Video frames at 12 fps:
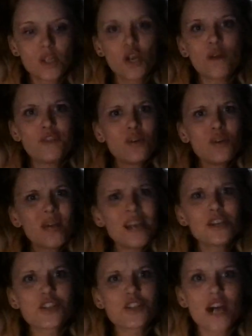if you
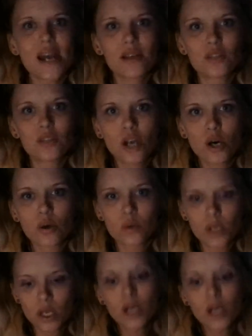let your child
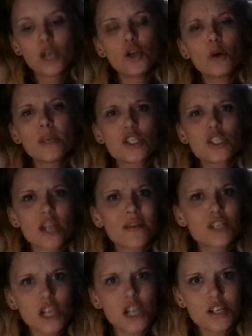know nobody should
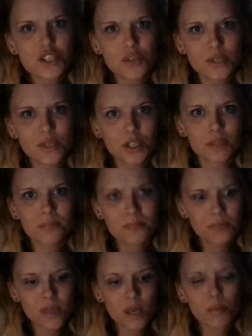ever touch you in your
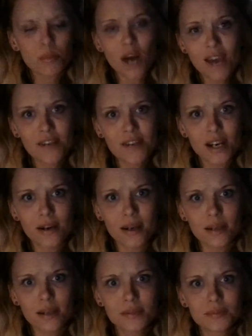private
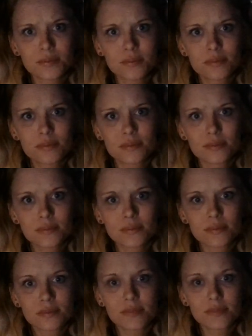area,
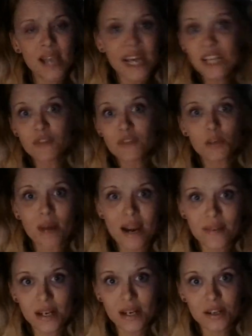any of your
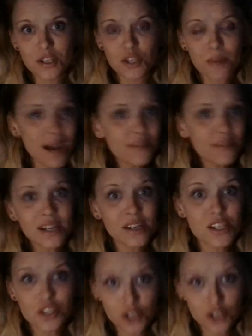private
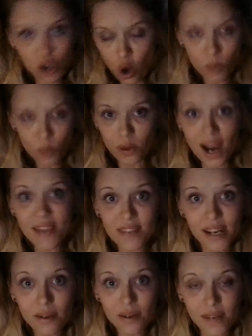areas are your own
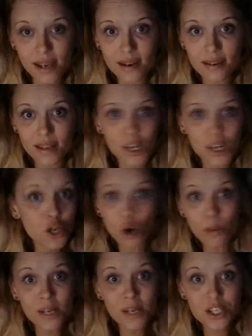private area, and
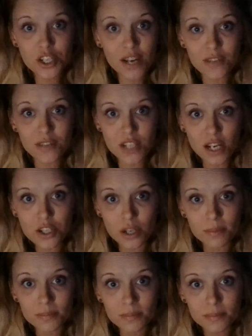nobody should ever touch
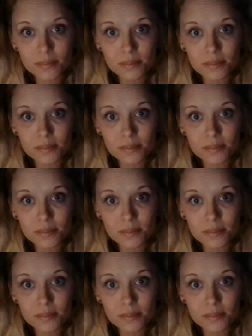them.